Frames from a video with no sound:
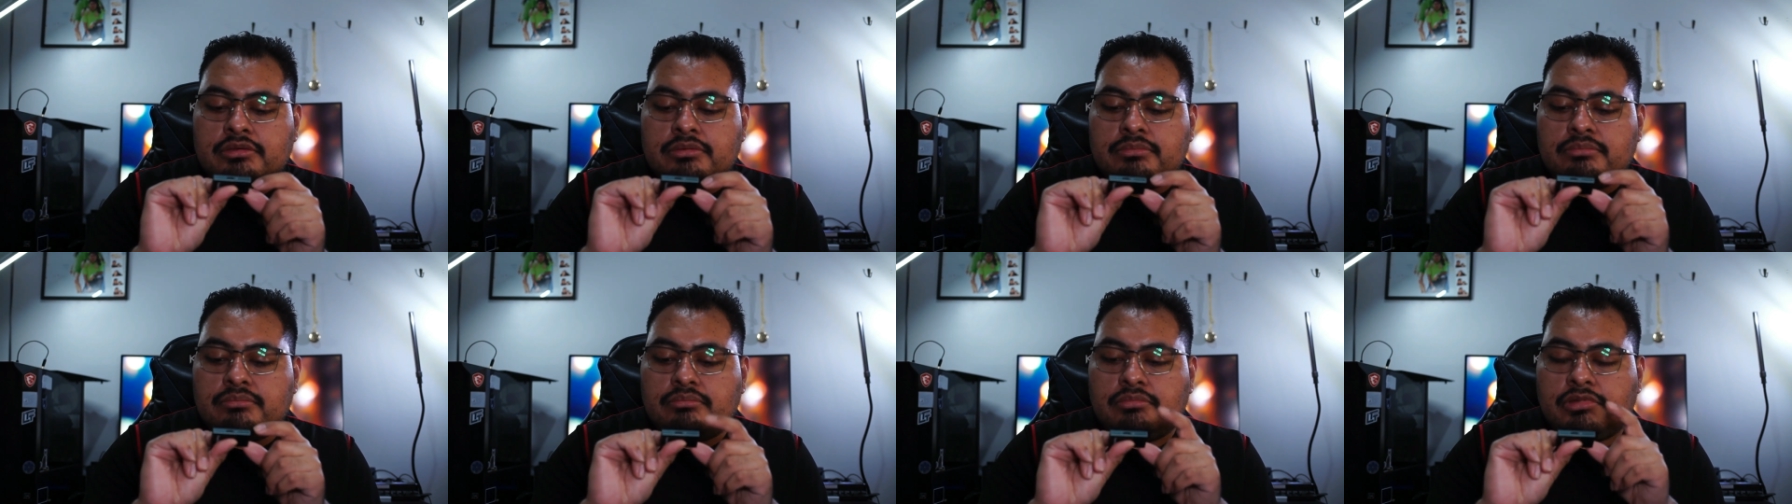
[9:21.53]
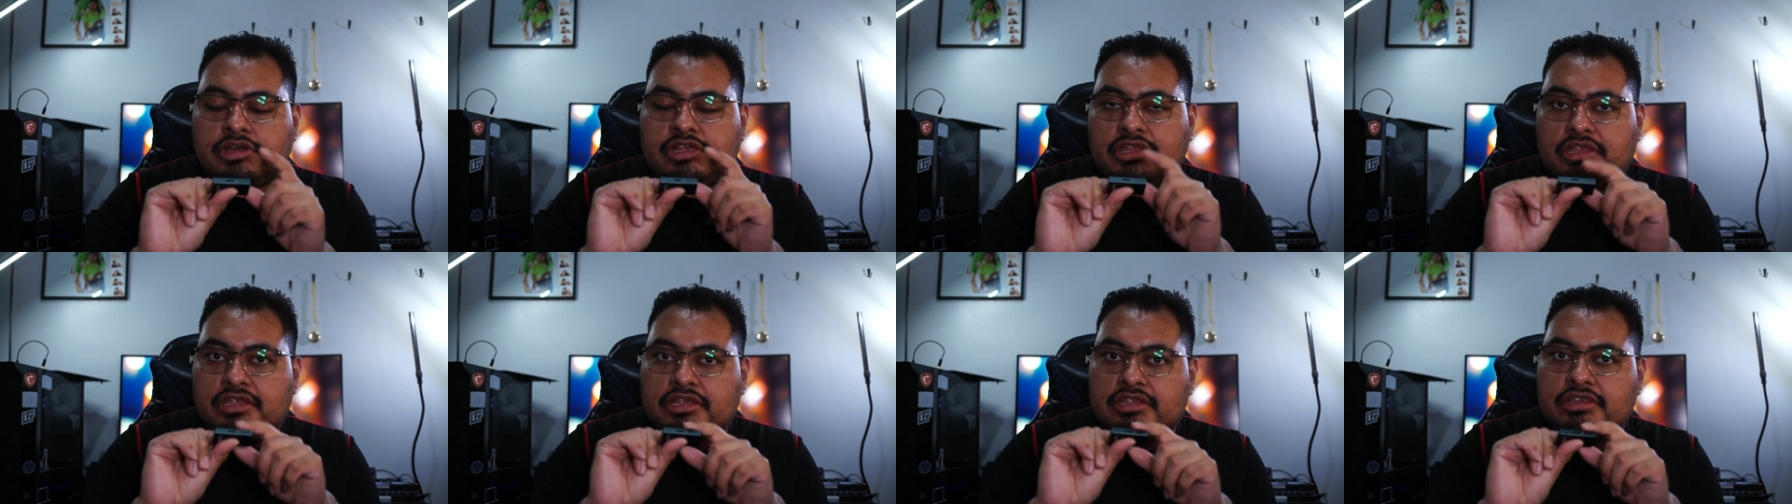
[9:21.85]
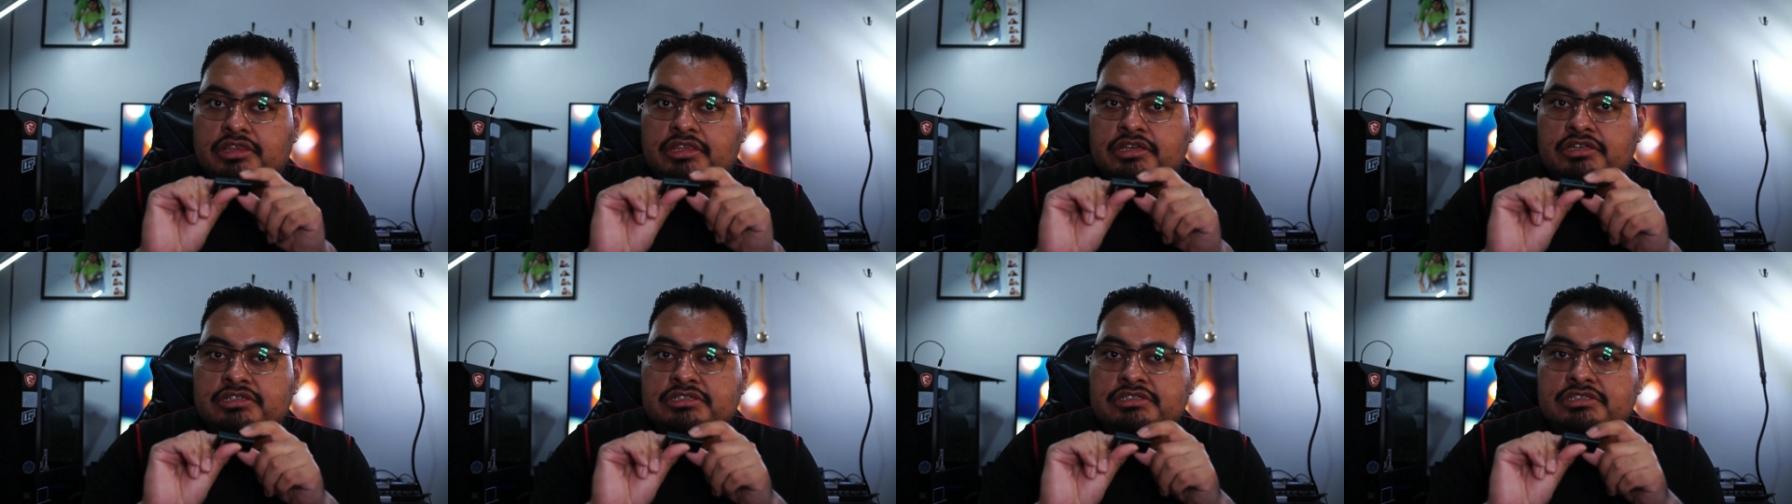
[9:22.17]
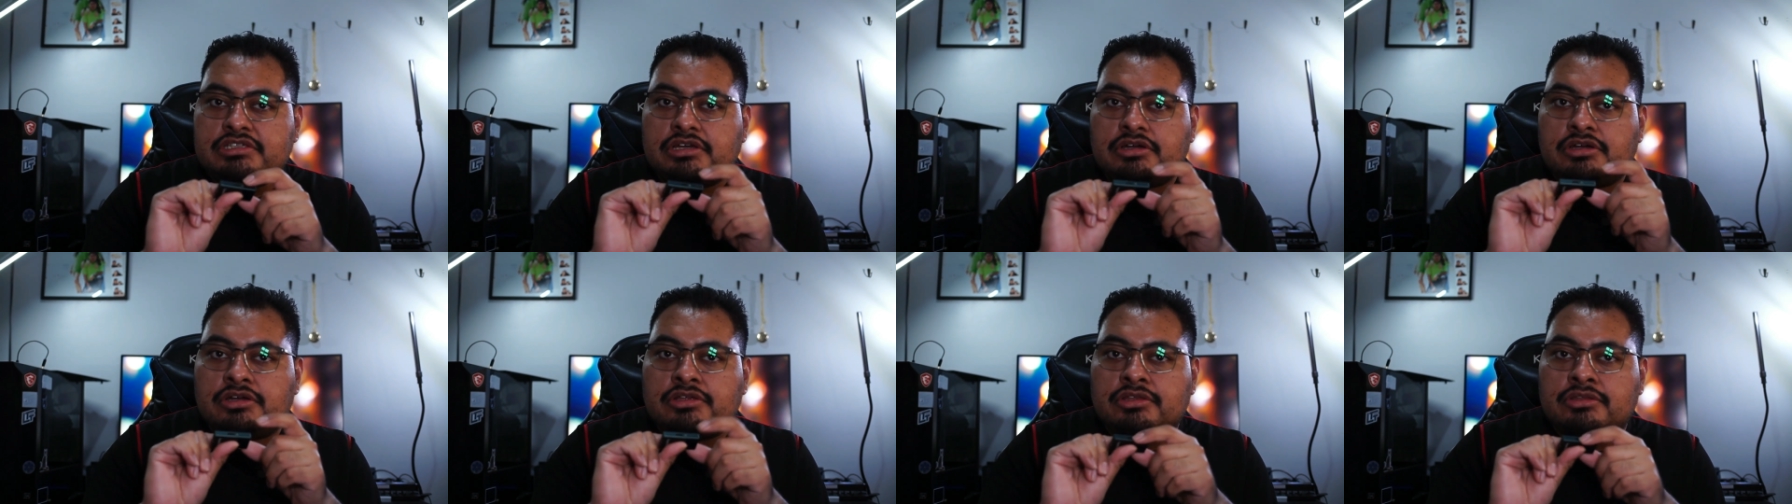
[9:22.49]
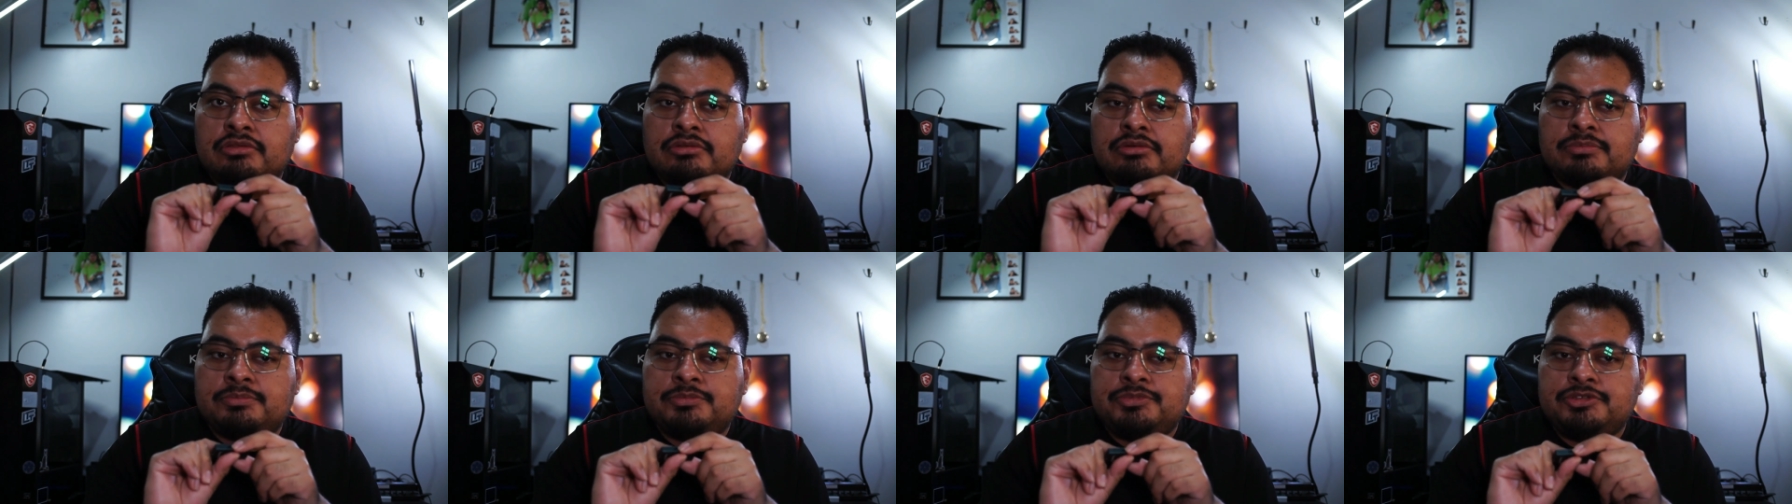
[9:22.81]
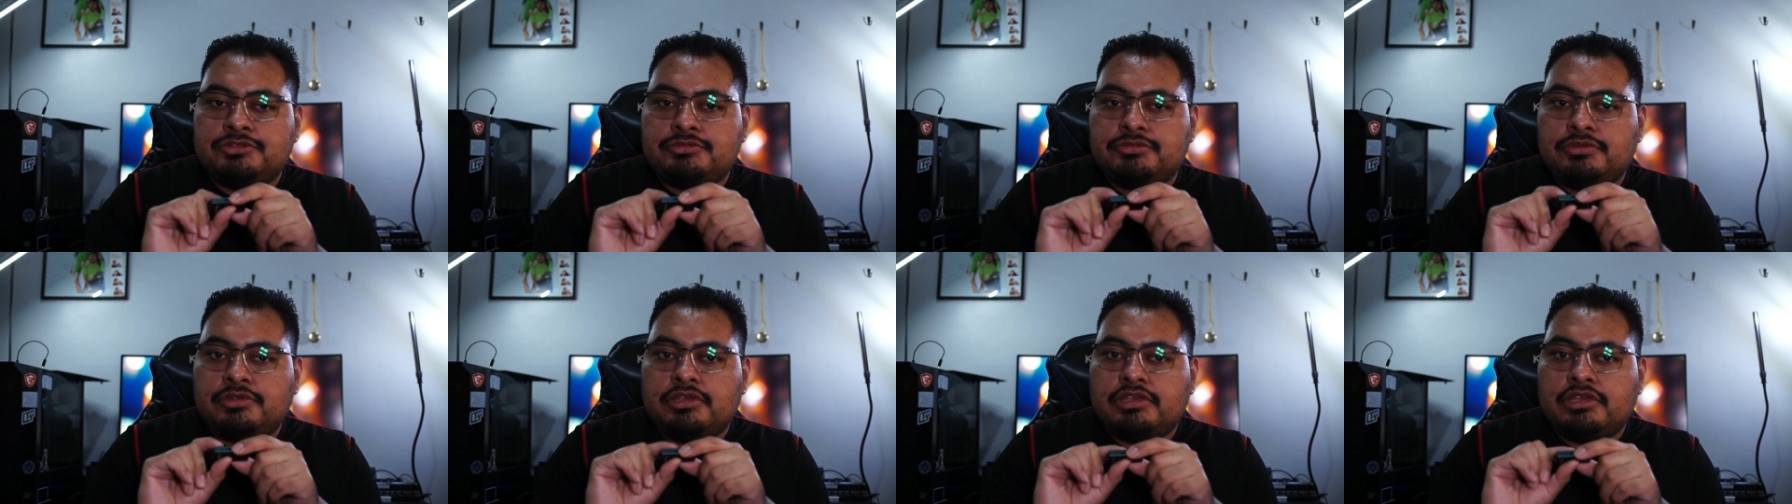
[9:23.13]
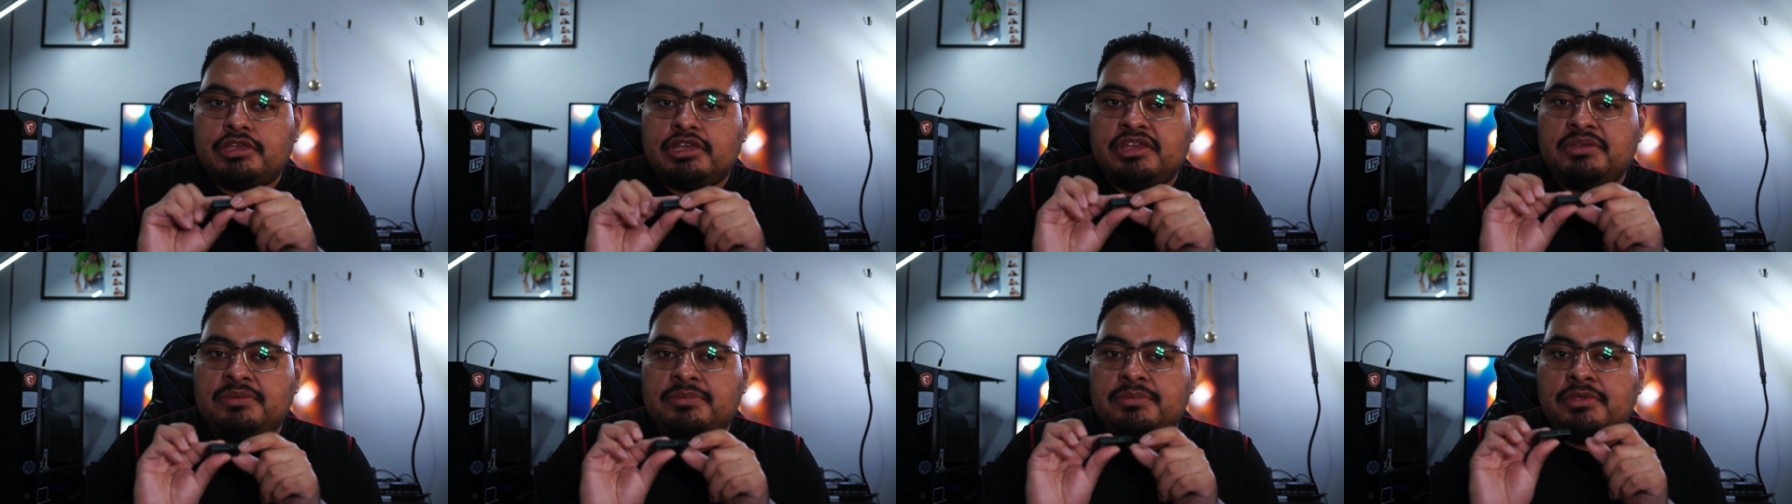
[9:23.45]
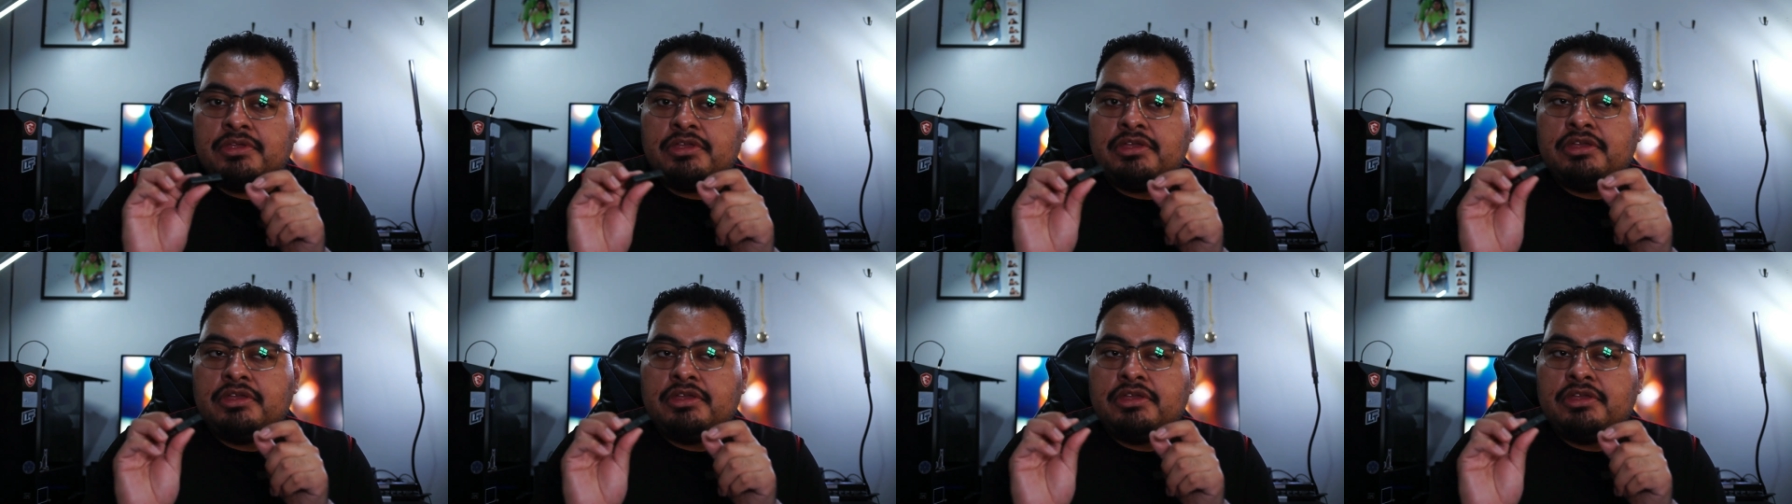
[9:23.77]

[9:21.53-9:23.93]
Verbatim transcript: but there's an option if